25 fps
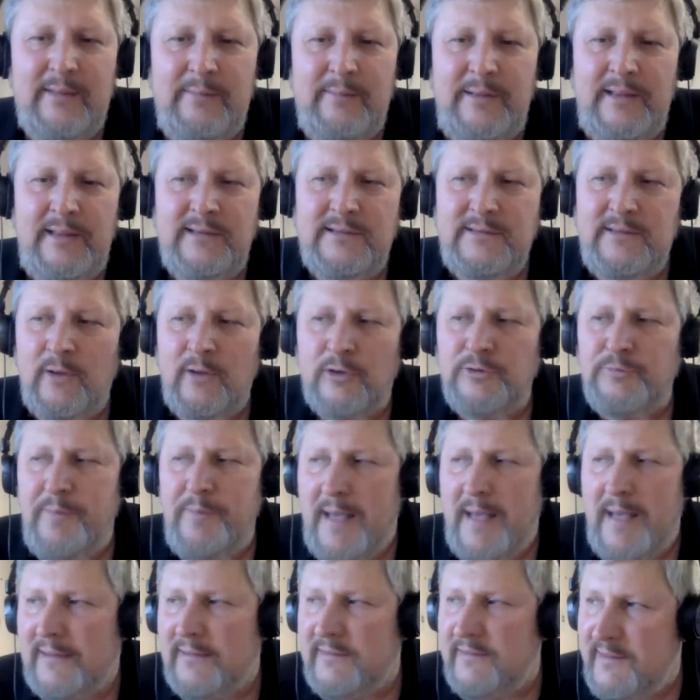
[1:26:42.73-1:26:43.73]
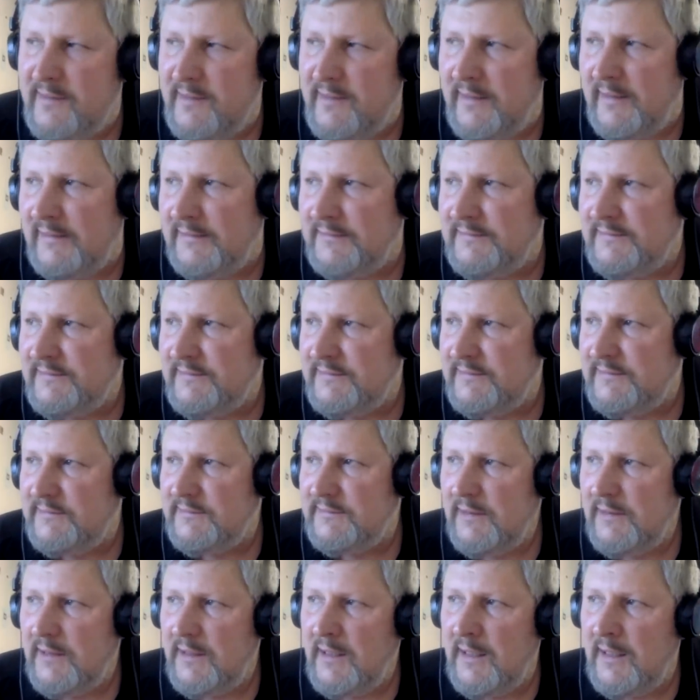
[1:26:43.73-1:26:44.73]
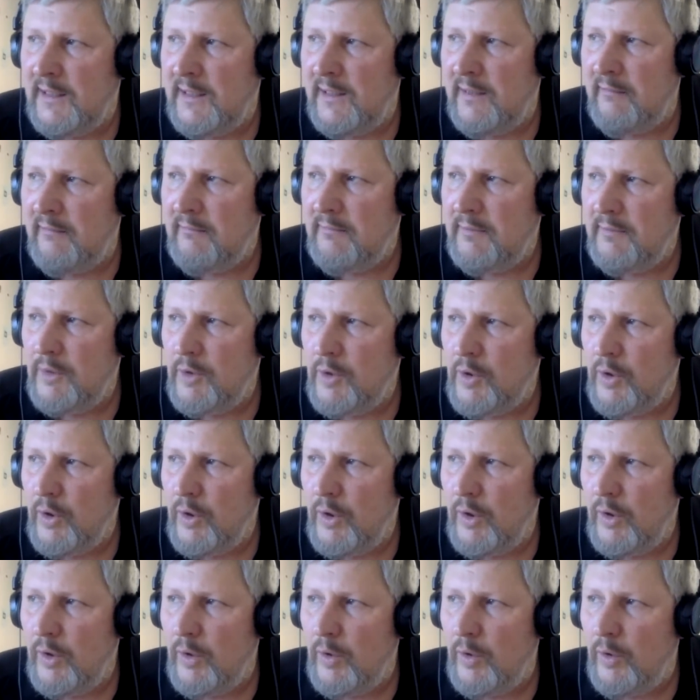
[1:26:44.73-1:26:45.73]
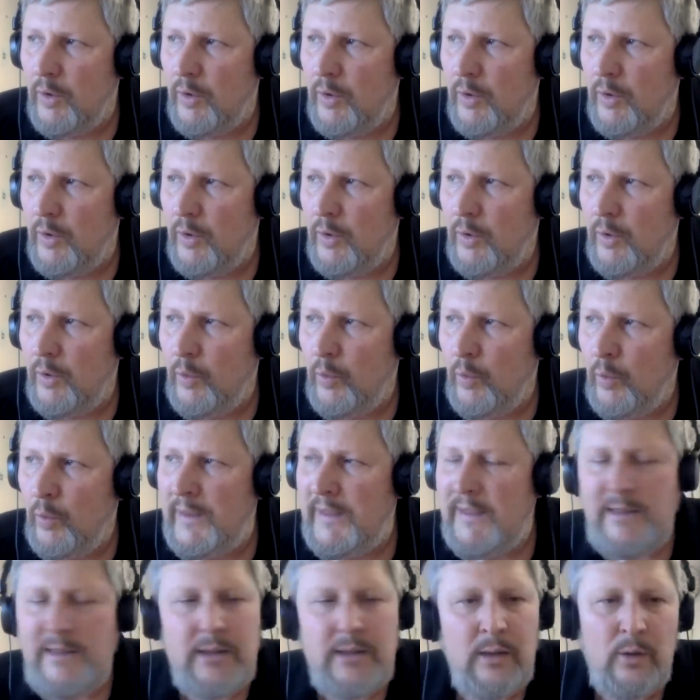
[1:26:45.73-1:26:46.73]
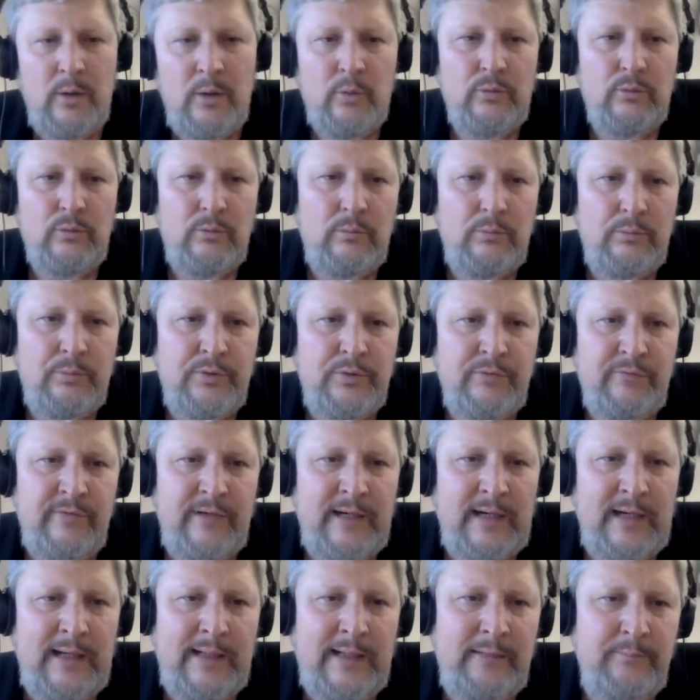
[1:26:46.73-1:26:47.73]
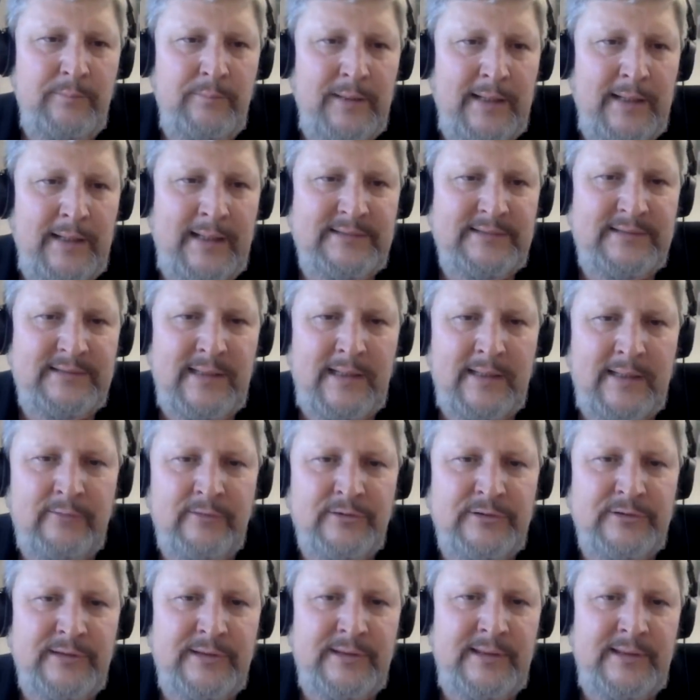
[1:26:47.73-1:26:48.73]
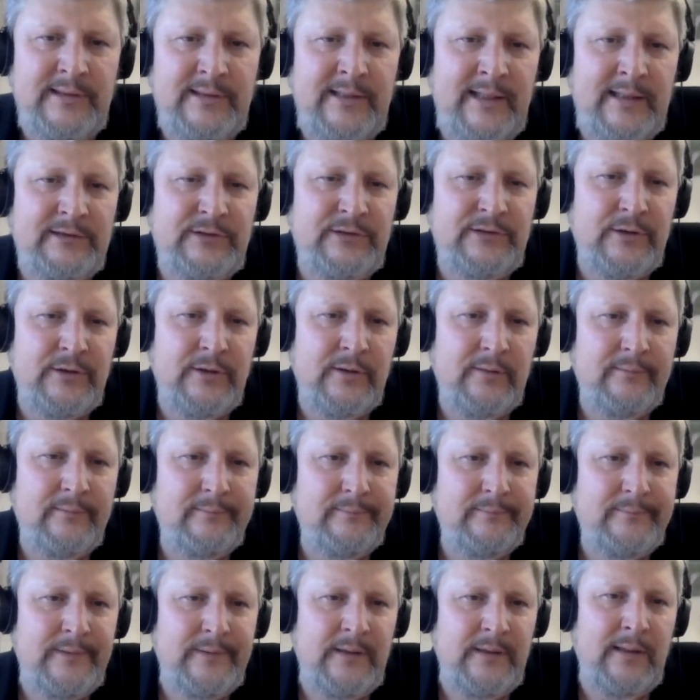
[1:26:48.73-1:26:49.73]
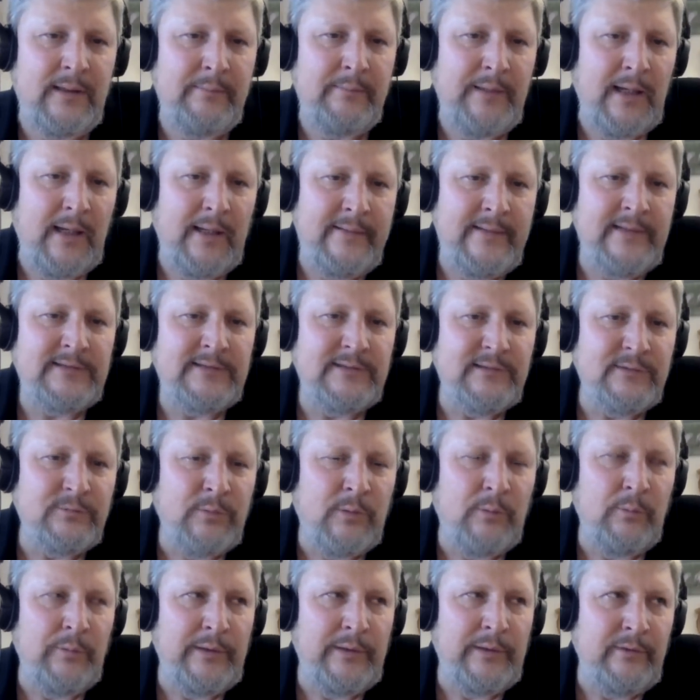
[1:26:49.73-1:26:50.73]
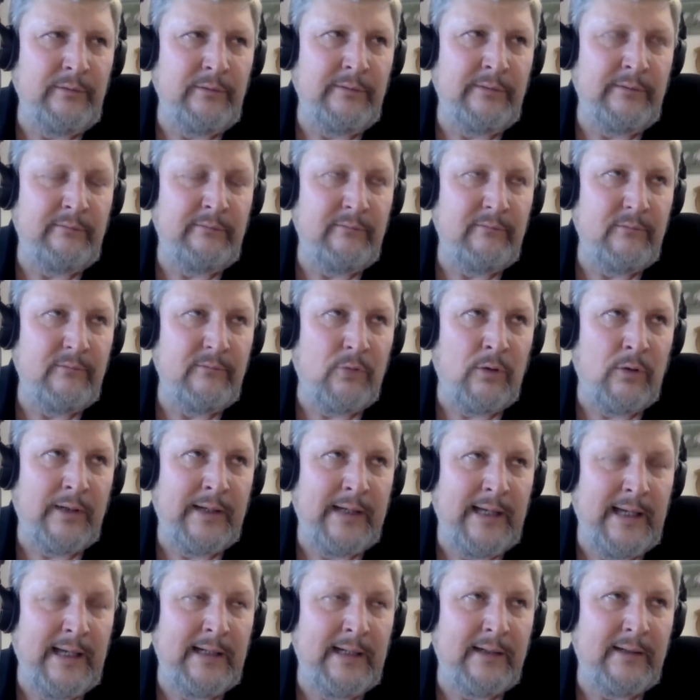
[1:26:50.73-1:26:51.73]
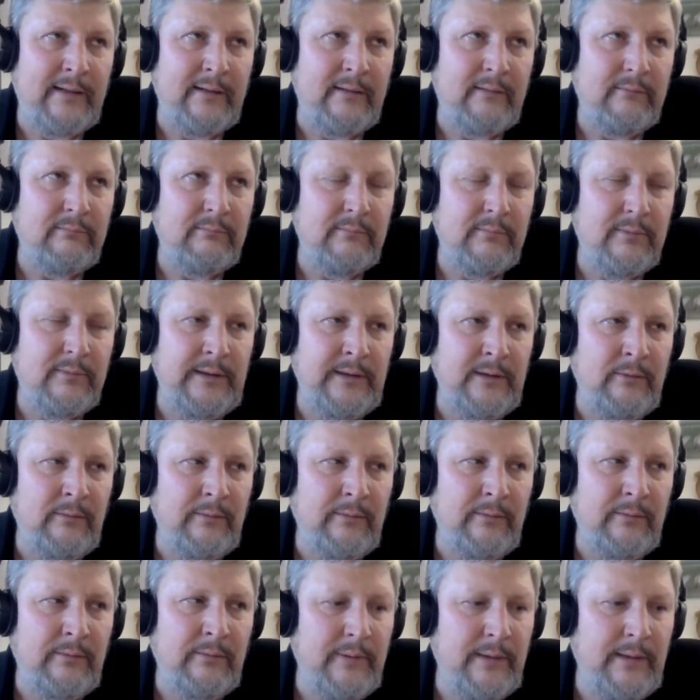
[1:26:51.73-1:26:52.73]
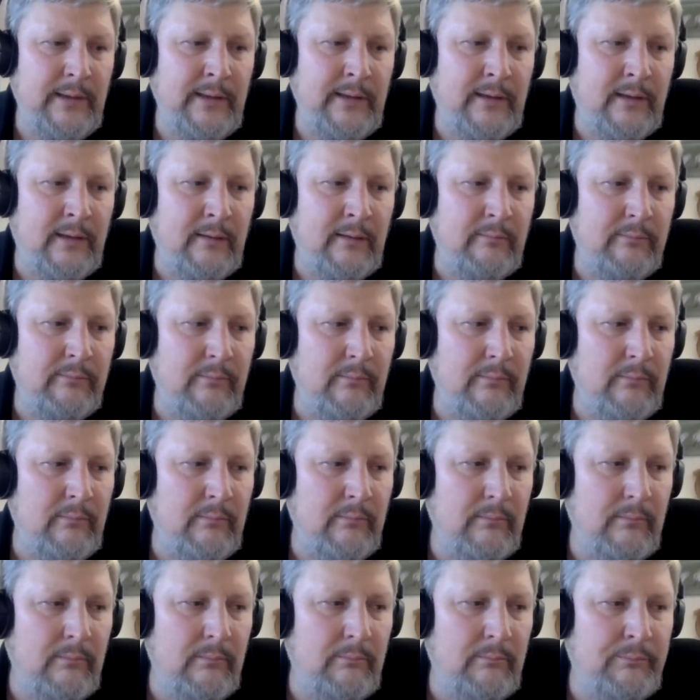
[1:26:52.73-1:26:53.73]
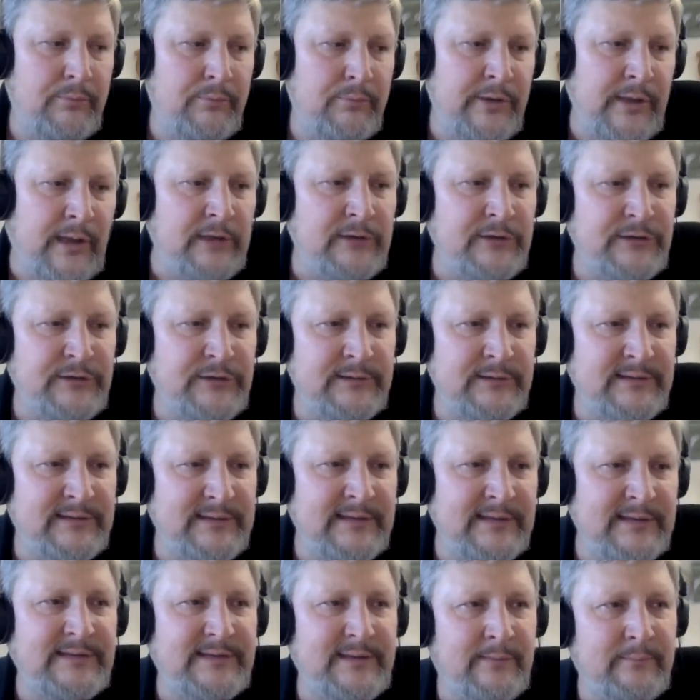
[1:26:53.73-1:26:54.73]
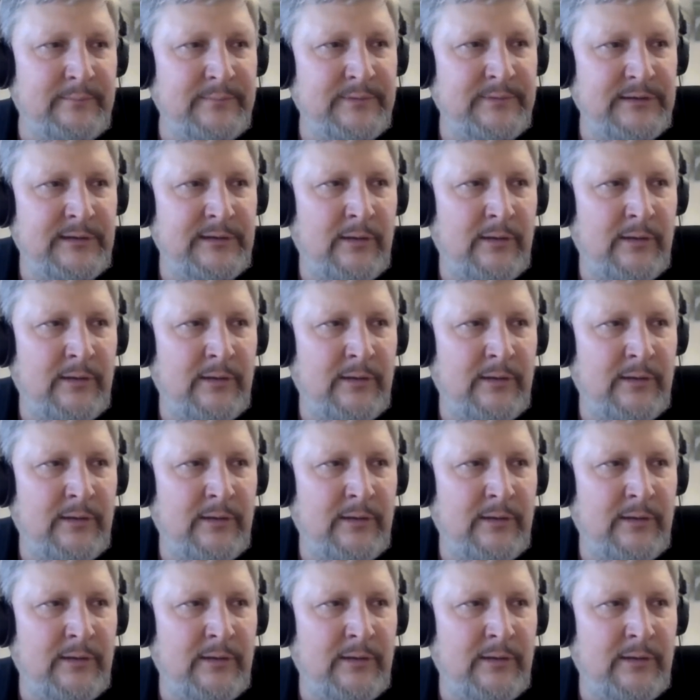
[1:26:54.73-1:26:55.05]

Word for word: I mean, it goes back to this. Uh, we don't provide plants nitrogen in nature. You know, I'm not. This is what we do in organic. You know, in in our production systems.